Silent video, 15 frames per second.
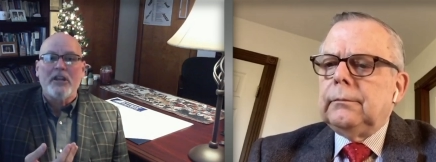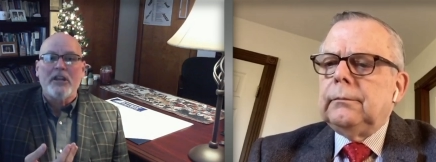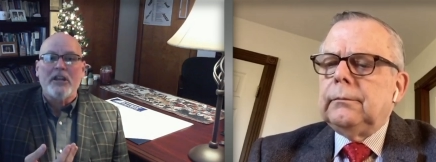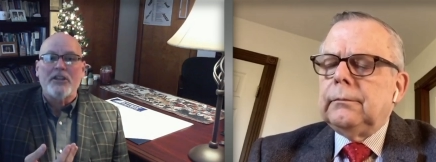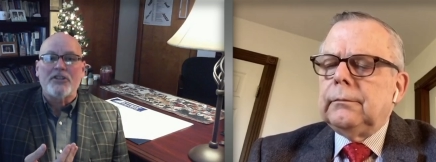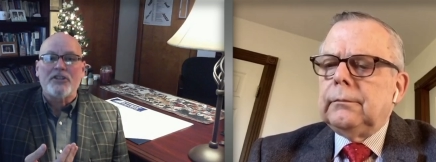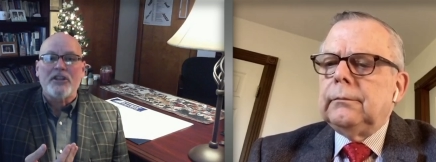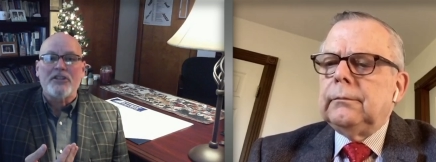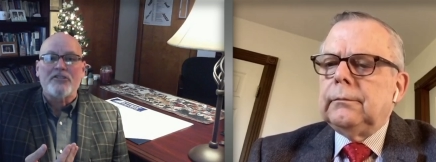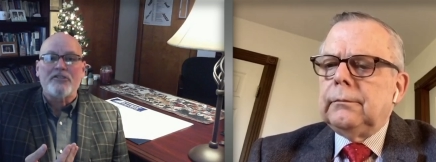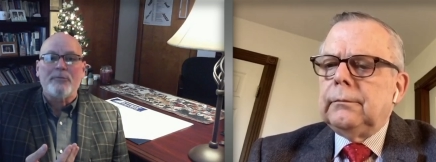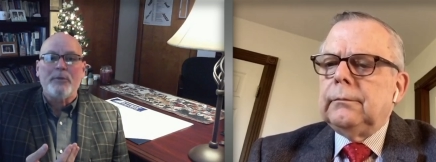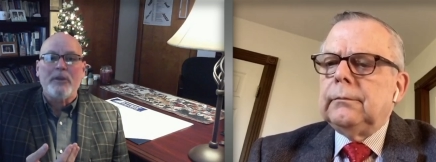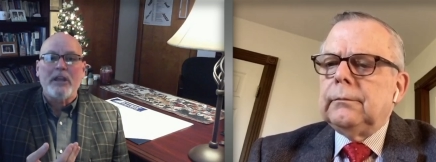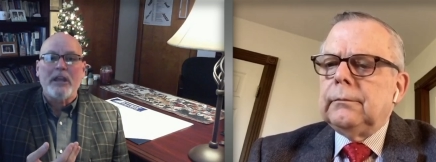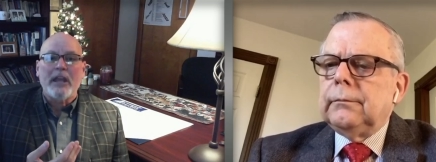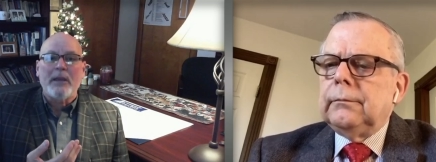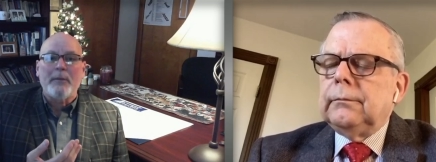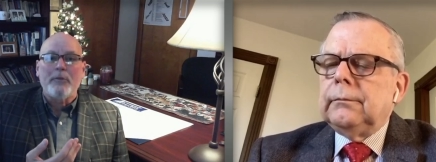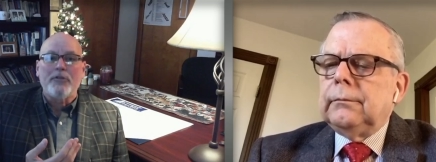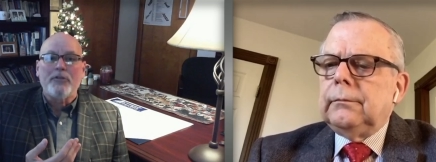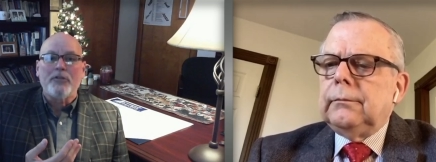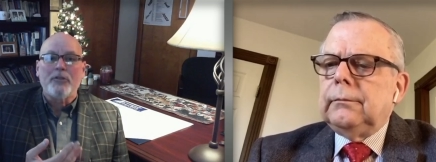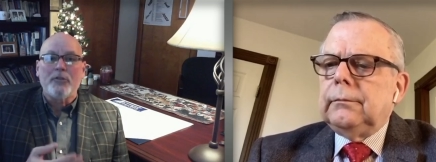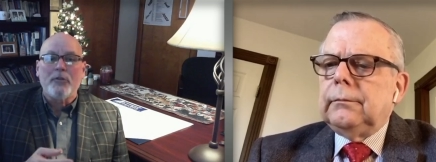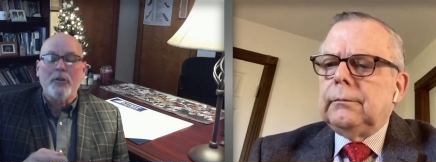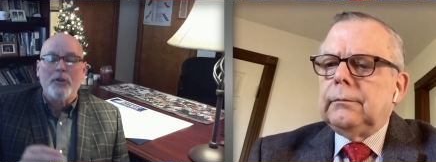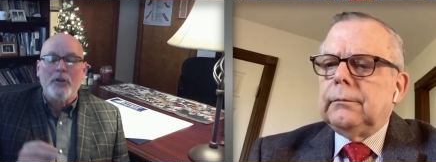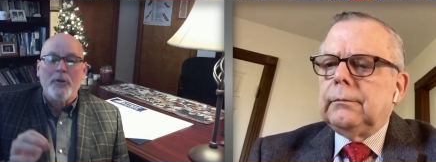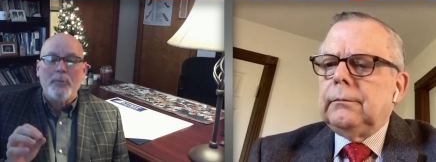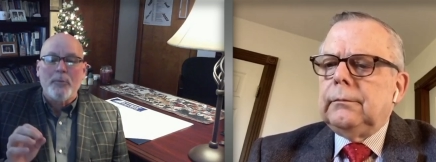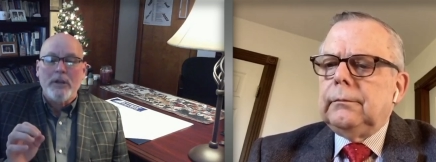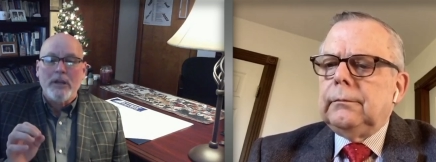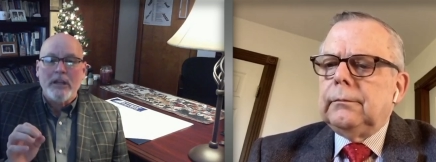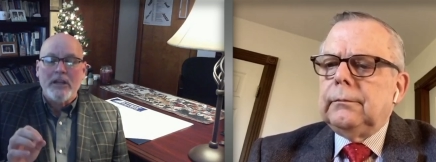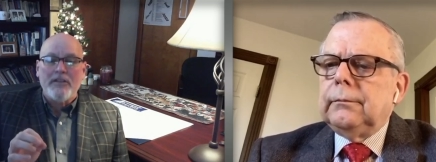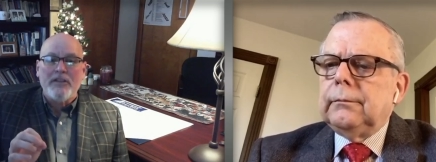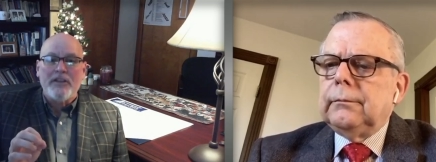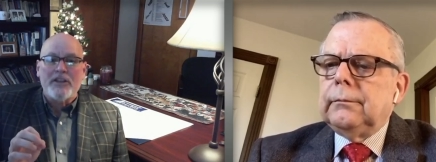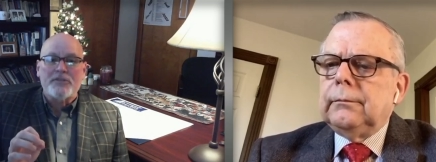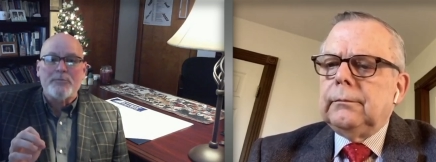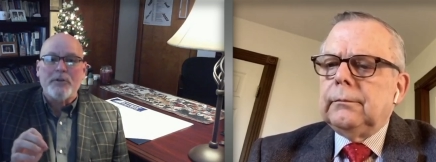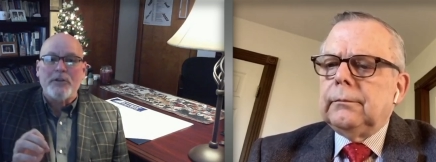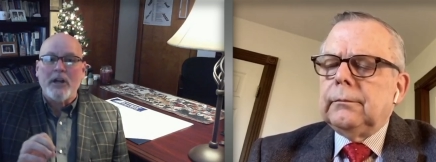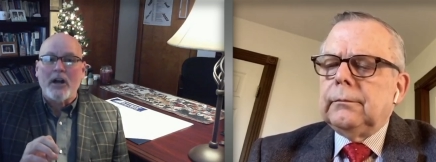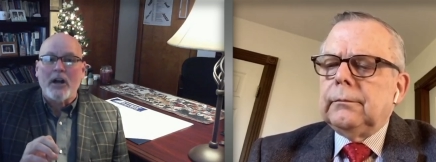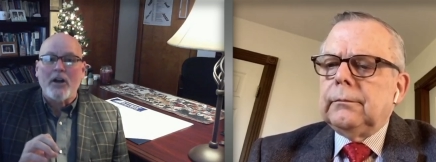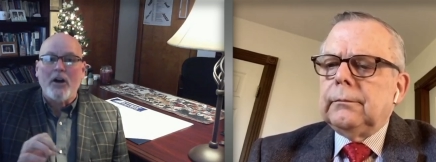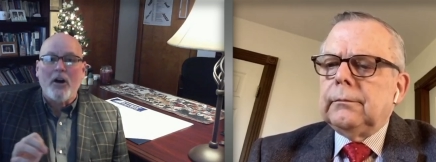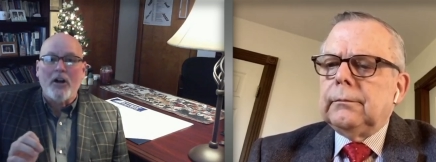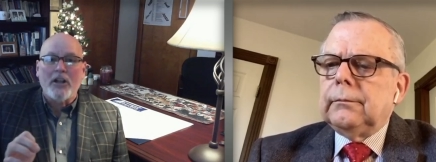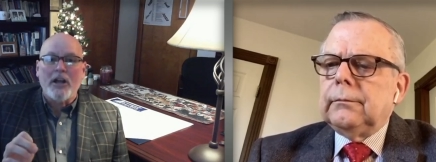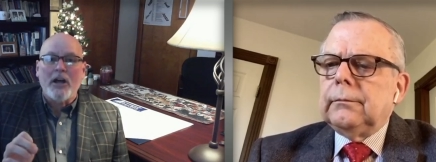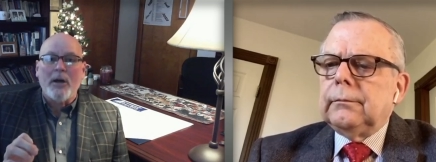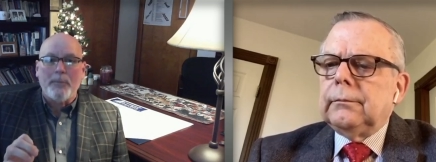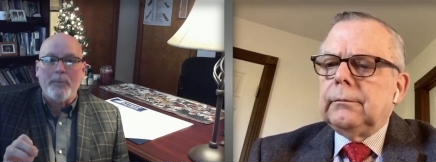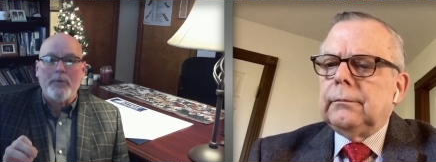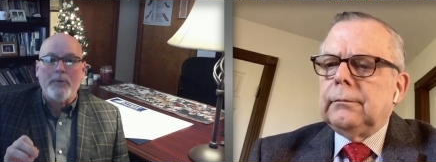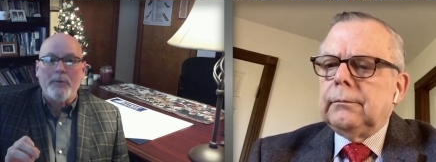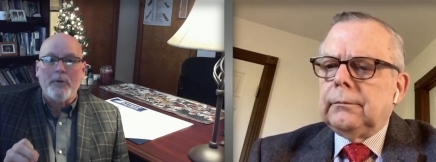Speaker 1: in the sense of being able to be in this but not caught up